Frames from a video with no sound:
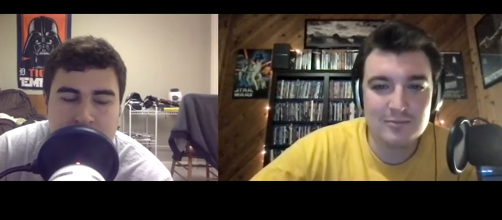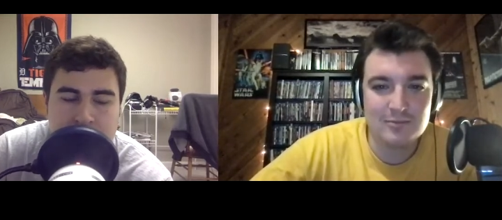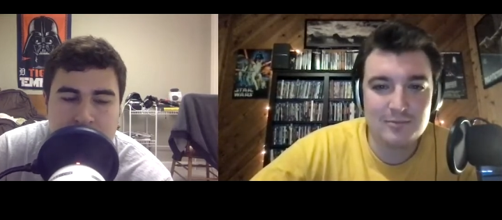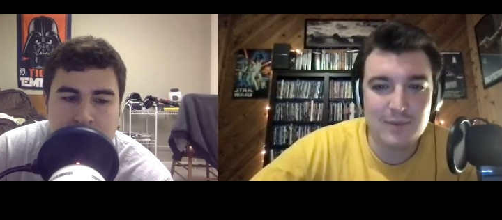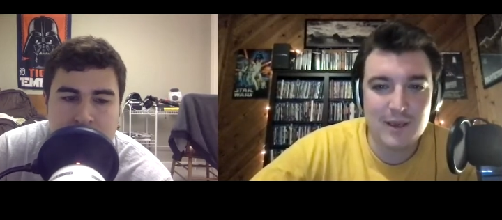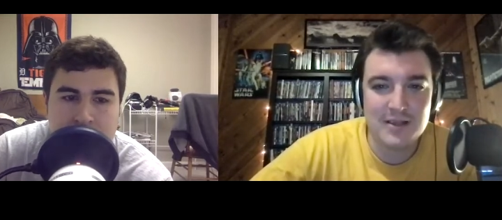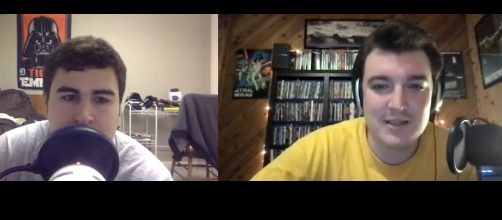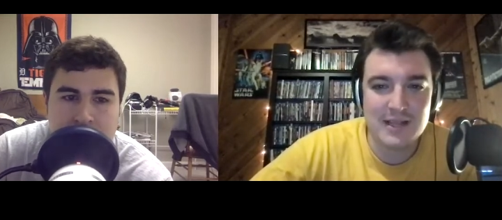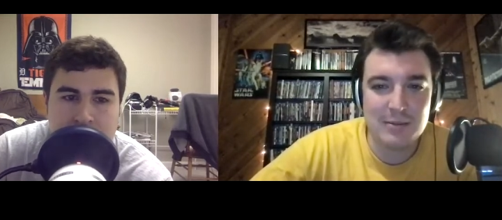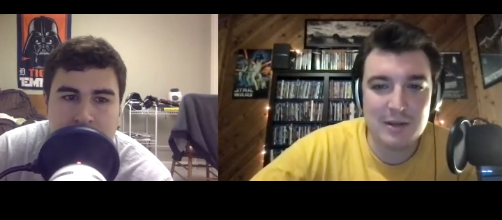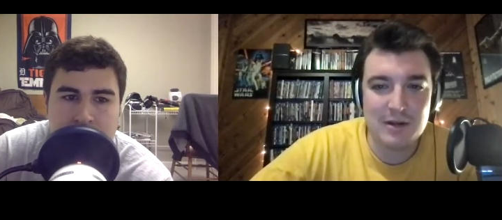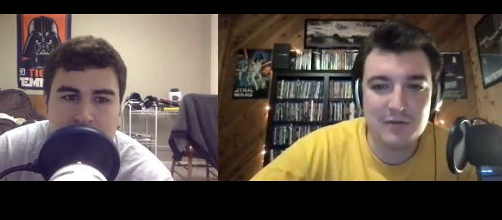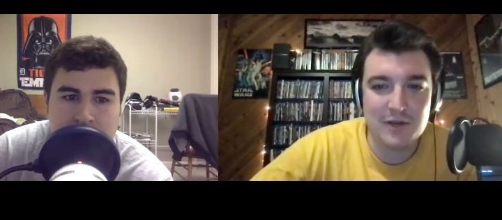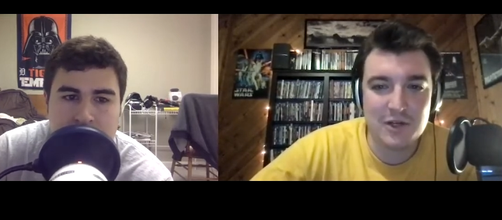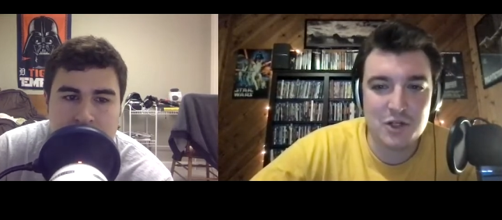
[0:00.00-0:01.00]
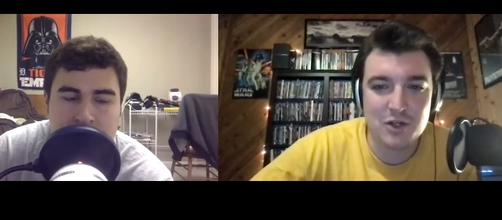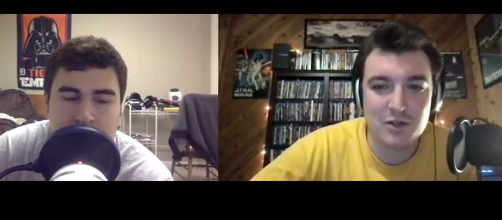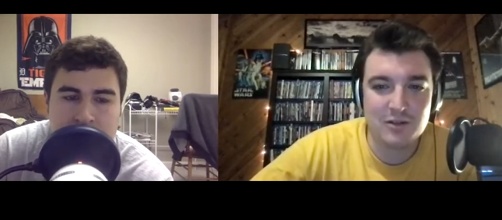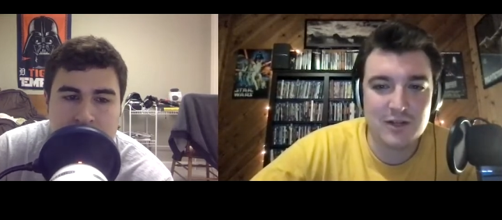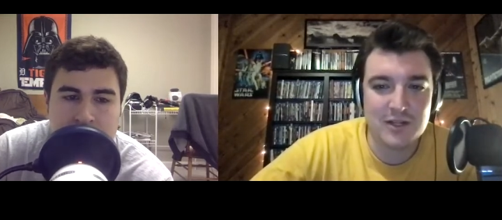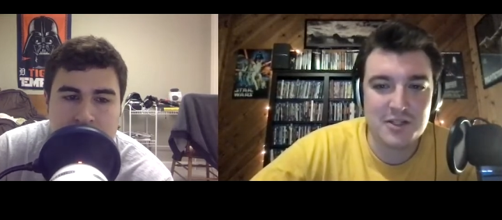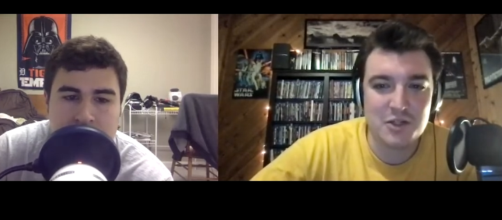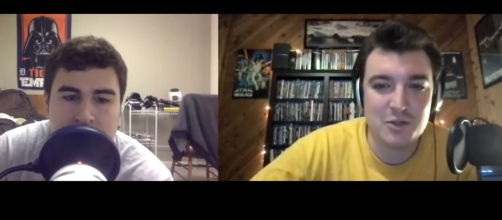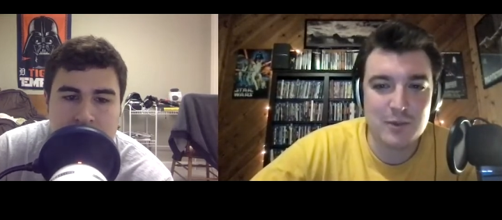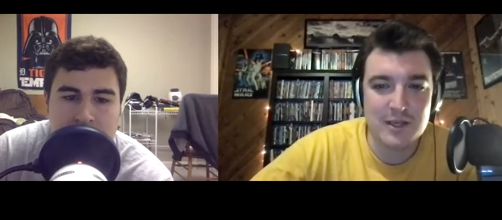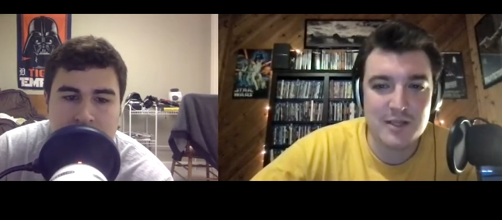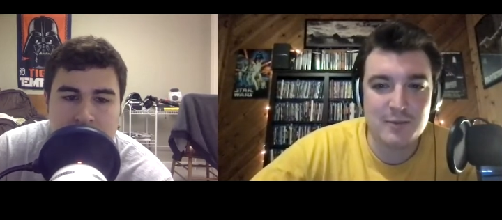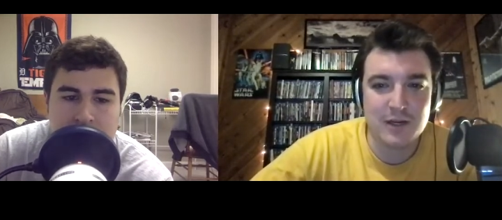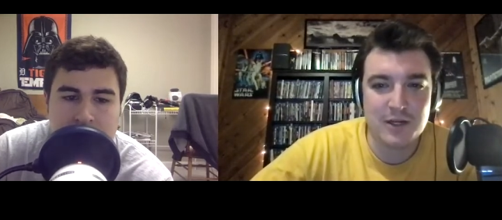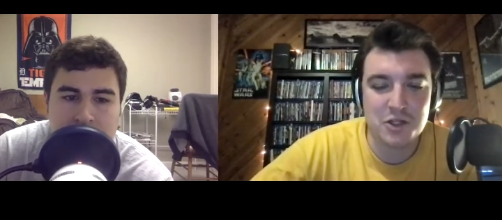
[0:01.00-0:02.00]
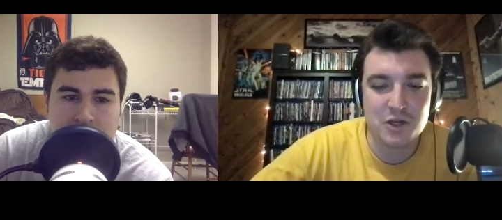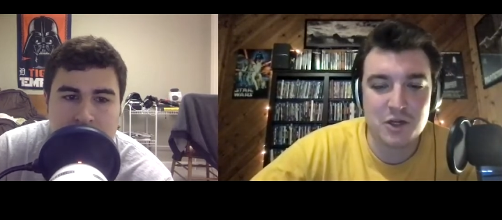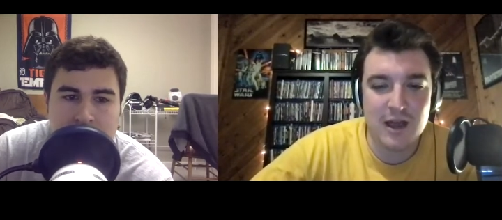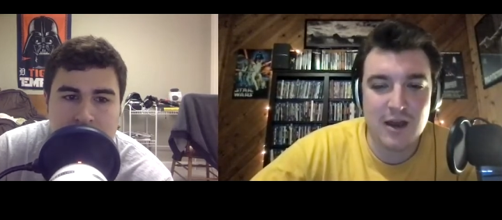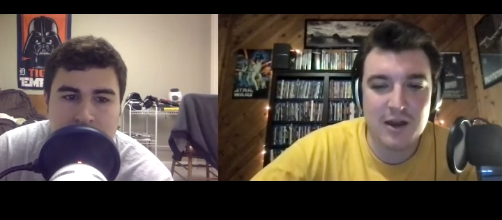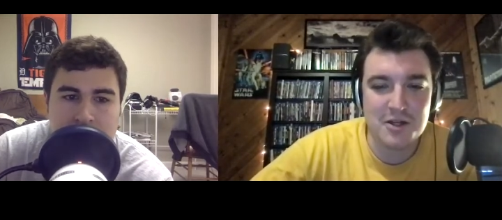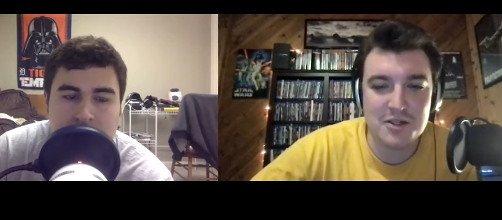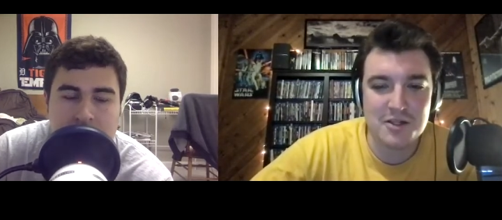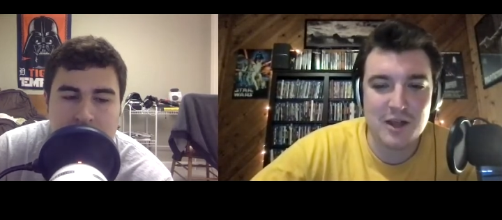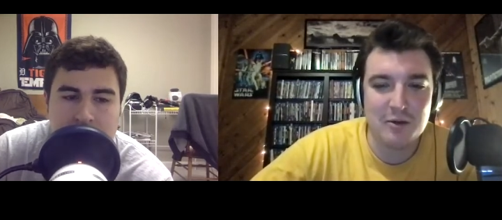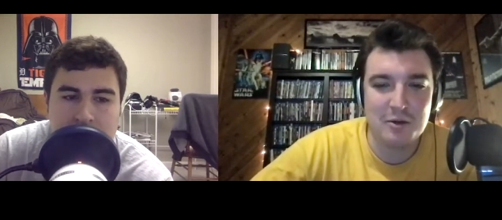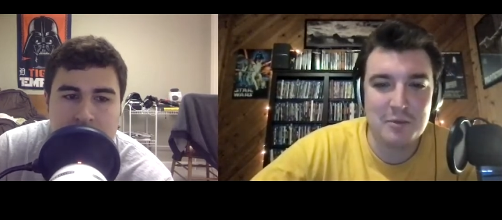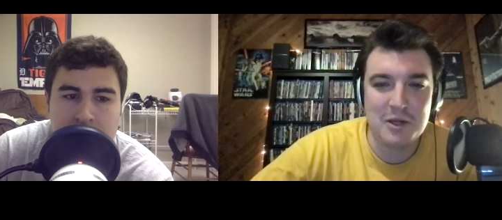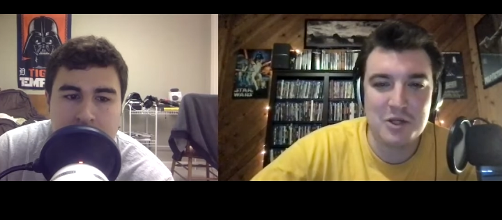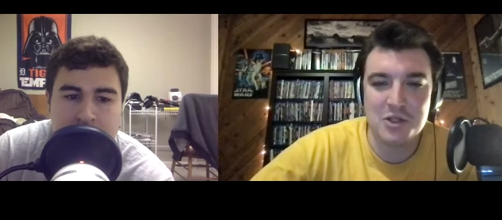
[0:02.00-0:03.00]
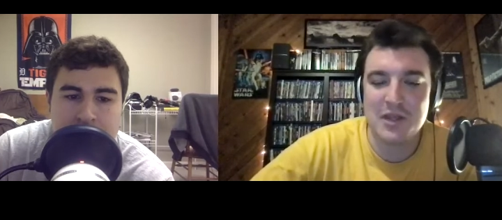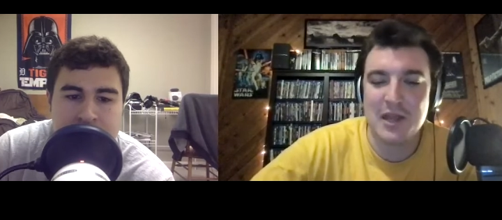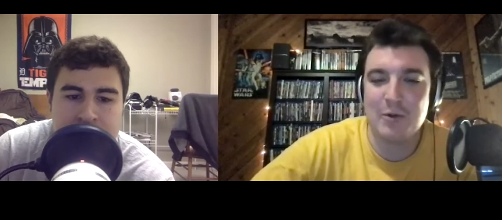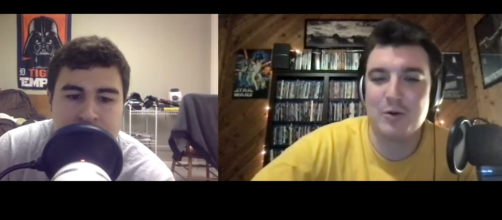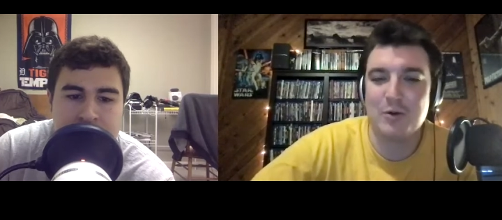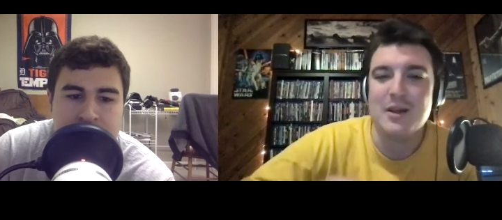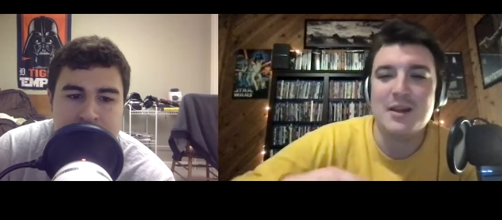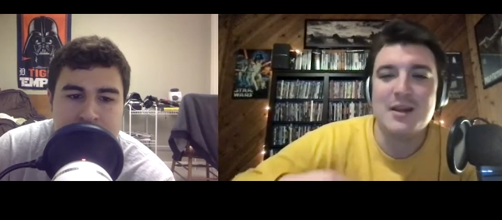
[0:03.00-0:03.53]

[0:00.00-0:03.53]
Speaker 1: best animated feature. Let's do best picture now. I just thought I would mention that one.